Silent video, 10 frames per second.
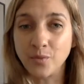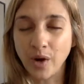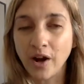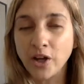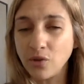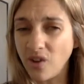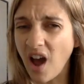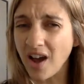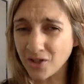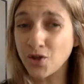Where are you
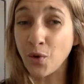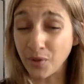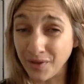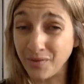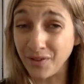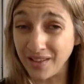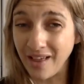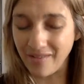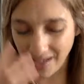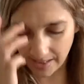not totally fully
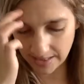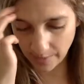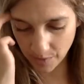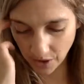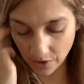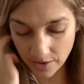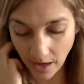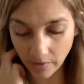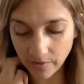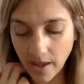loving and accepting
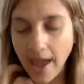yourself?